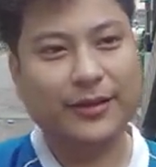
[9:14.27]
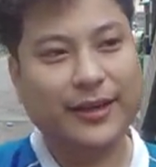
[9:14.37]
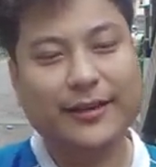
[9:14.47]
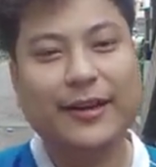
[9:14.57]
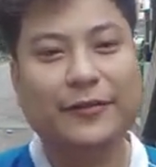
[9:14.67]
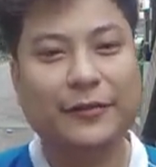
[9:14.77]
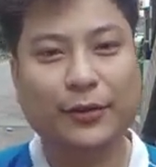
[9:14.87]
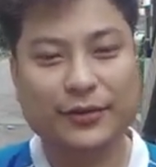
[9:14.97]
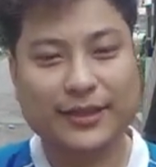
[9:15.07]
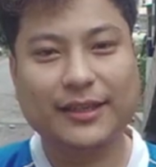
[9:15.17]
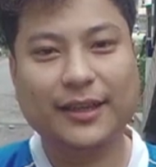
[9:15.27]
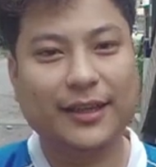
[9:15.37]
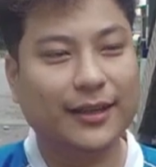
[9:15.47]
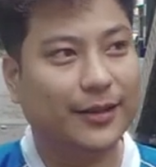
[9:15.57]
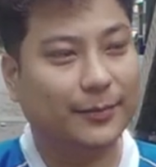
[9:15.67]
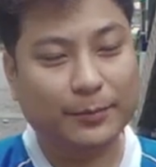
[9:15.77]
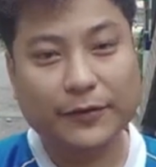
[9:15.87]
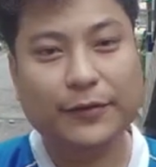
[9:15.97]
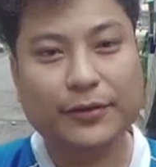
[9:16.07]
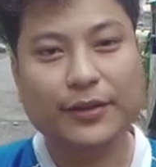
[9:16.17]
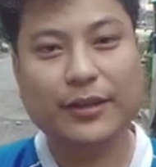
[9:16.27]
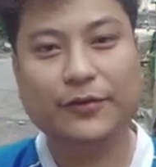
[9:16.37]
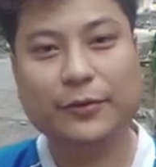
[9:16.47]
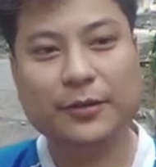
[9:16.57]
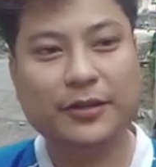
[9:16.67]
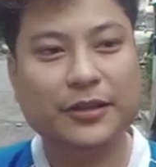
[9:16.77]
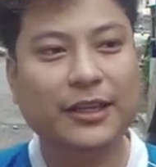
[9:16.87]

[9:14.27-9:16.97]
great travel vlogs that I prefer to give you, but